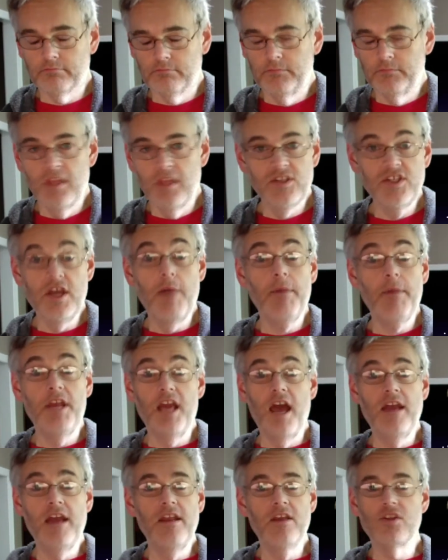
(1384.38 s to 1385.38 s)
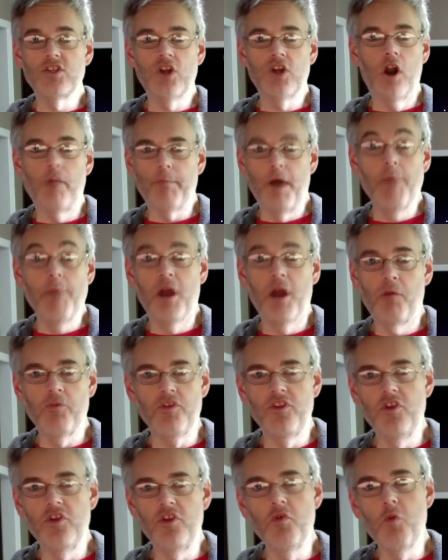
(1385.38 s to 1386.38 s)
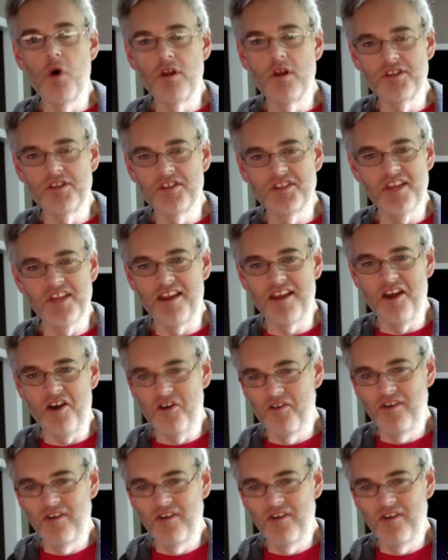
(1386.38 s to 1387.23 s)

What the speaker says: see how many ideas there are? I'm coming up with new ones as I go.